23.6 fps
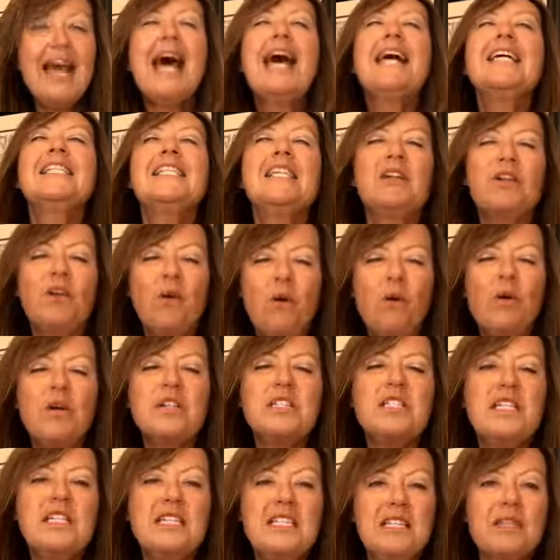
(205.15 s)
as it
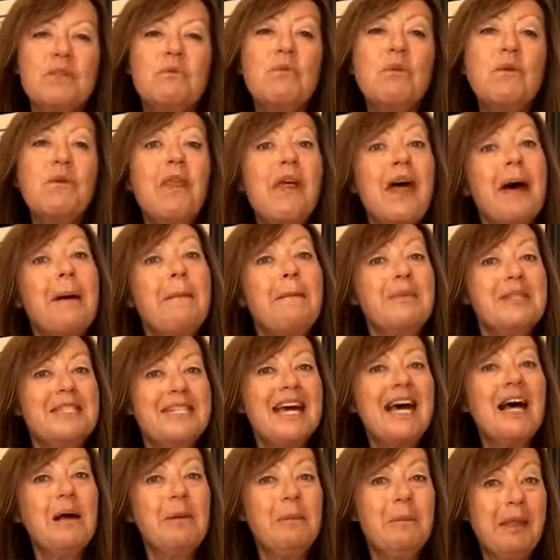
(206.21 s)
courses through them to
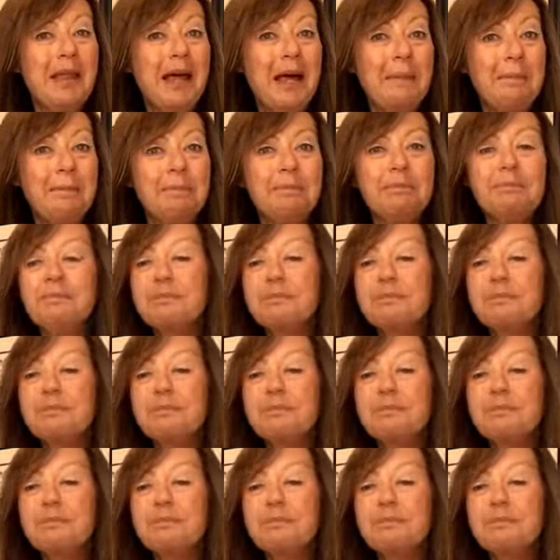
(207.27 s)
help them.